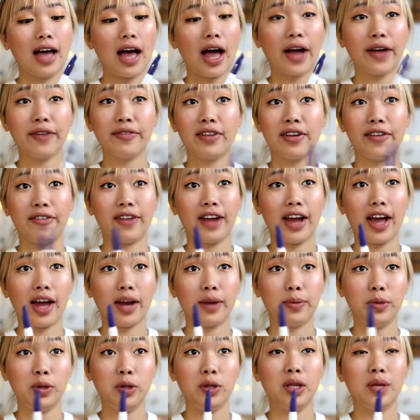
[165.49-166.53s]
I've never
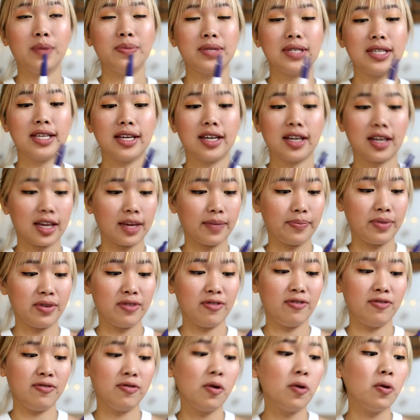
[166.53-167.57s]
had a blue lipstick
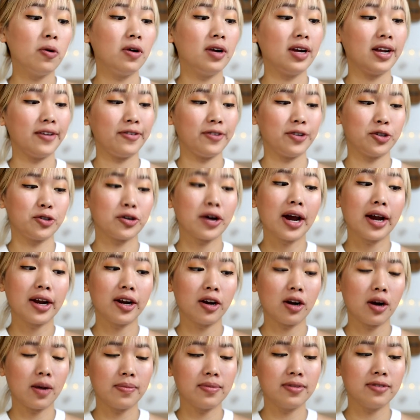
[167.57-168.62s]
before, never tried
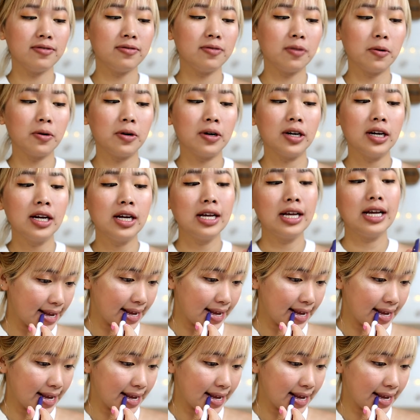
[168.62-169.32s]
it on before.